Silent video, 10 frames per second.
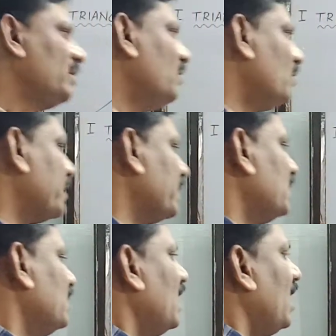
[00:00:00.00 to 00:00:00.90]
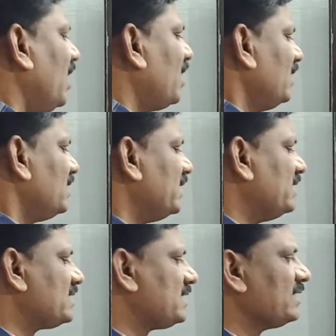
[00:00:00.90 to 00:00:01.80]
Okay, or the
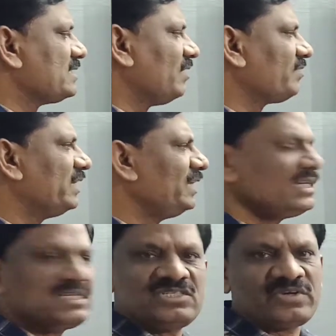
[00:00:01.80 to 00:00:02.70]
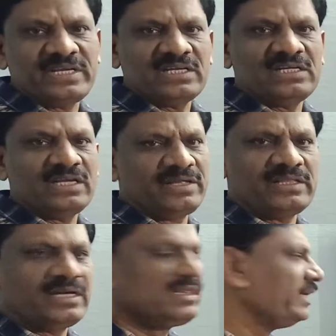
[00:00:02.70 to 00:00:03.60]
distance of the tree,
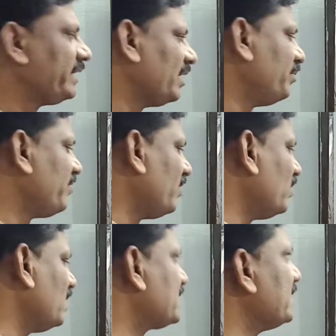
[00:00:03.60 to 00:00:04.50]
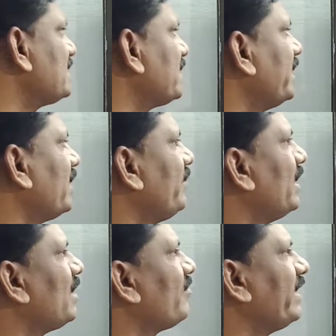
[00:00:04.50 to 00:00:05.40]
anything can be found. Since here we
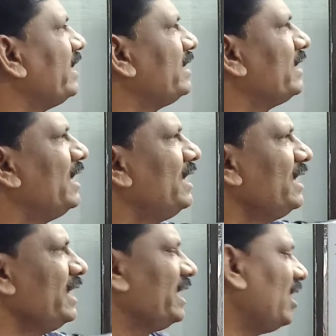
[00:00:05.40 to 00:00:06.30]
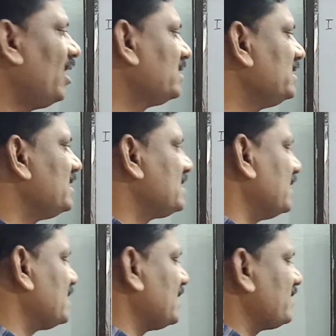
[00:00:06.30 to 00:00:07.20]
are finding the large
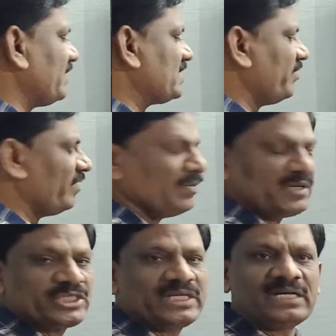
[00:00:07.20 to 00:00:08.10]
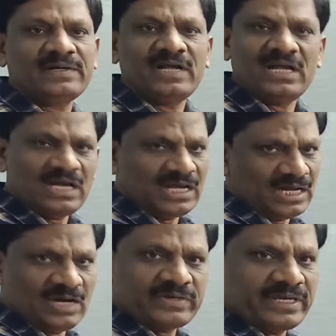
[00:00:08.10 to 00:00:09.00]
distances, first we will measure,
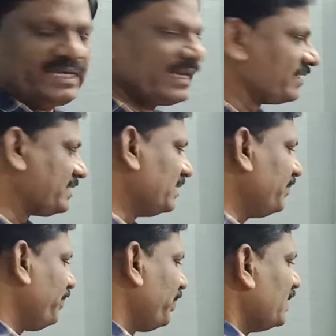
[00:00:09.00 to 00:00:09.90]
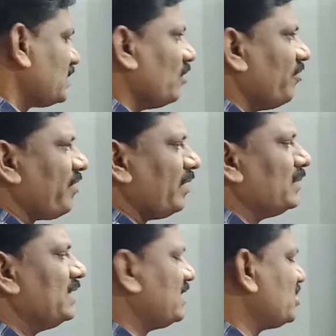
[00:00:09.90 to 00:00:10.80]
okay, x. So
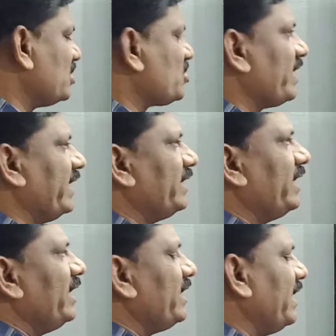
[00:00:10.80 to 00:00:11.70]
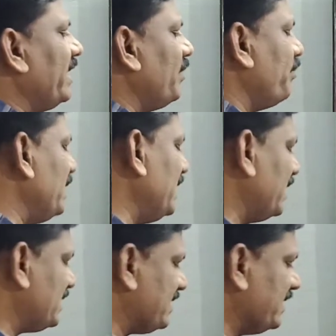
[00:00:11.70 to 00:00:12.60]
from this triangle
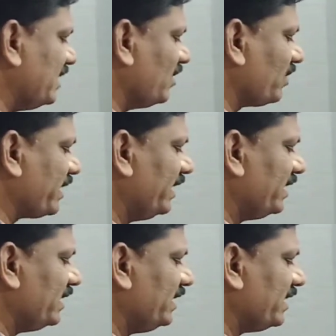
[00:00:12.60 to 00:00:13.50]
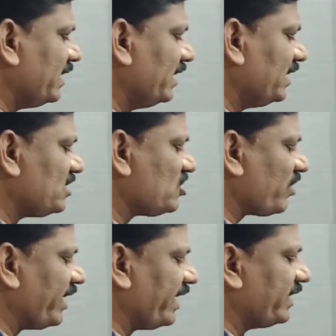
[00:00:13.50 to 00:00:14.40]
ABC, okay, in
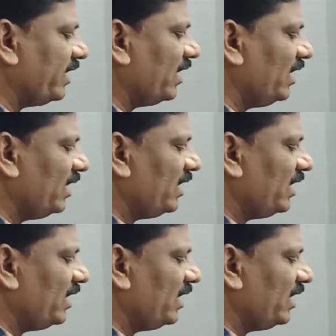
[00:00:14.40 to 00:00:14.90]
triangle